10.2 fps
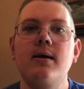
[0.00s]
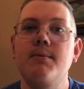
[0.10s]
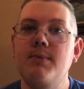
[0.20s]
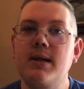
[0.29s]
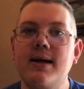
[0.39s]

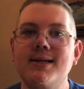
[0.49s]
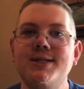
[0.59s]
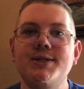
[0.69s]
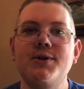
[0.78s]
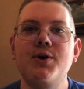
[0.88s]

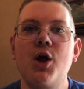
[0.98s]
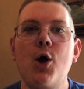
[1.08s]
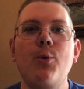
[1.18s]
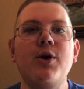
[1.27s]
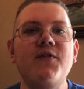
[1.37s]
Plus,
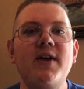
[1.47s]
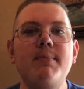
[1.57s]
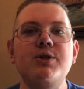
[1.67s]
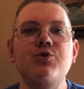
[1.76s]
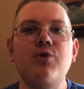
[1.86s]
when our
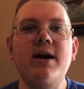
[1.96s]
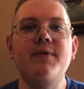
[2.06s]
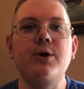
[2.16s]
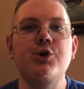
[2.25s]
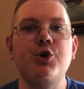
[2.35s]
famous
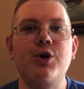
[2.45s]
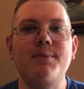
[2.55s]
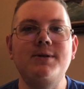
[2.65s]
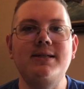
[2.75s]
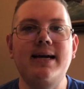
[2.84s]
traveler showed
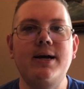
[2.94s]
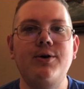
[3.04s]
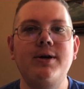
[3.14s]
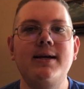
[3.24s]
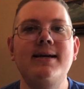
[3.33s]
up to
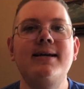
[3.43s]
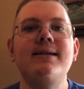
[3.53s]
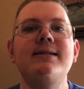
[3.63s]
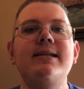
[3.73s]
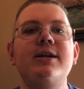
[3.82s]
town,
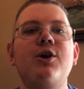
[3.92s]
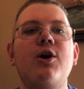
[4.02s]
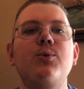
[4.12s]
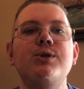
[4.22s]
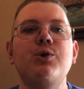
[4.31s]

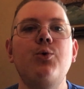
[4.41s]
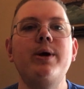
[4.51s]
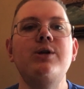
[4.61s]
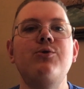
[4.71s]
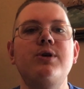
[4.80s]
DNR was
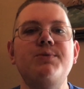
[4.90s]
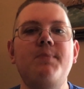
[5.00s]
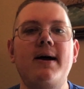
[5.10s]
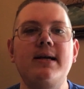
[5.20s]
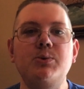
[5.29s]
quick to
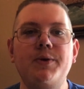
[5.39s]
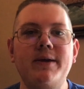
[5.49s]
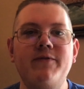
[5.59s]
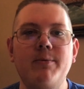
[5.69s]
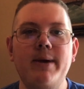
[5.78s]
respond with
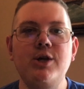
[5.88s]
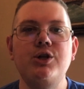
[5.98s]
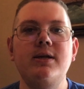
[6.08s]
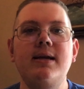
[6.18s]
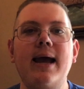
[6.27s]

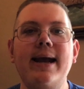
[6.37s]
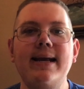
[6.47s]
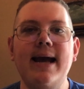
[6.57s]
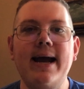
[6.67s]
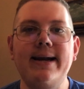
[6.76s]
information
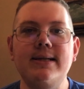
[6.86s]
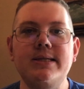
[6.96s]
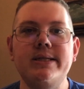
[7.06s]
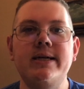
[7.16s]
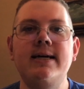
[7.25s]
and
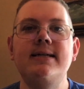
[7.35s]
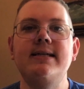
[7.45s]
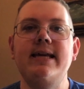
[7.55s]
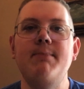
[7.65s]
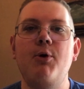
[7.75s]
guidance
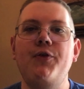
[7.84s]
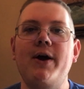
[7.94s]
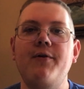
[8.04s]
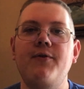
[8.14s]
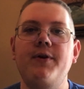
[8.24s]
to keep both
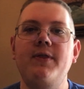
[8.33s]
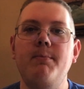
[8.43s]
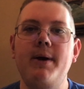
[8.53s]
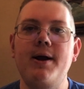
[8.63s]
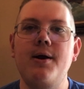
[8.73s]
our friend the
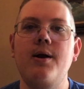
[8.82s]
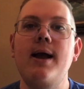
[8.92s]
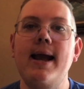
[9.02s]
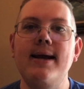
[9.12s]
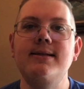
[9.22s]

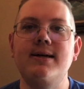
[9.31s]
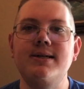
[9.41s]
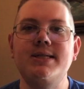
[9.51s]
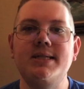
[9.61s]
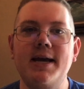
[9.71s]
bear and
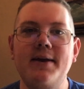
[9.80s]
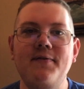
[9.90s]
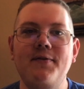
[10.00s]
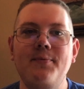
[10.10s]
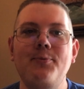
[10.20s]
us
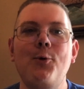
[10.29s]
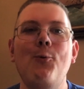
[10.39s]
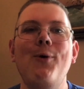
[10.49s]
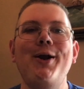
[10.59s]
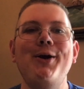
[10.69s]
safe.
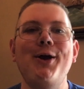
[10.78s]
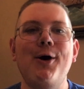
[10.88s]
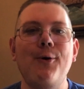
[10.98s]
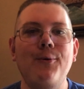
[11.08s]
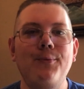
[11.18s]
Way to
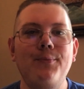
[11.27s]
go.